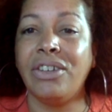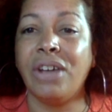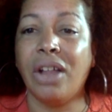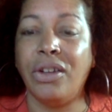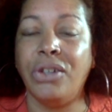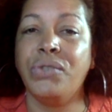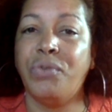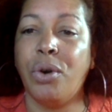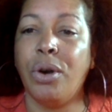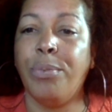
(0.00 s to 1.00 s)
dollars
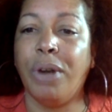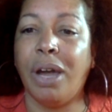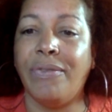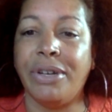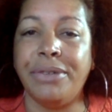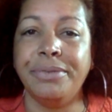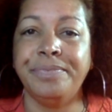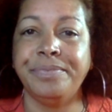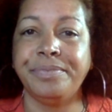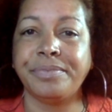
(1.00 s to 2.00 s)
for Bravo.
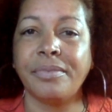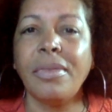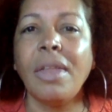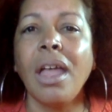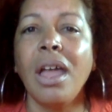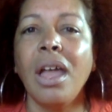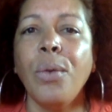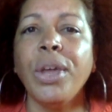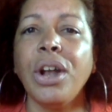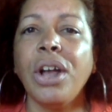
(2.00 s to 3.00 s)

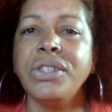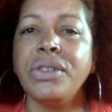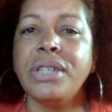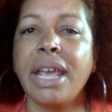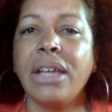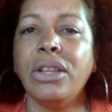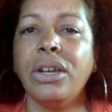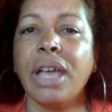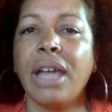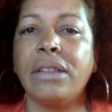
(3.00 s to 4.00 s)
We could also take a
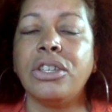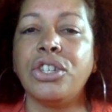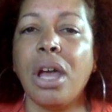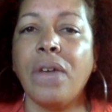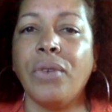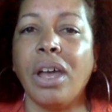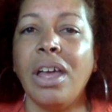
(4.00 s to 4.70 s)
look at the genre.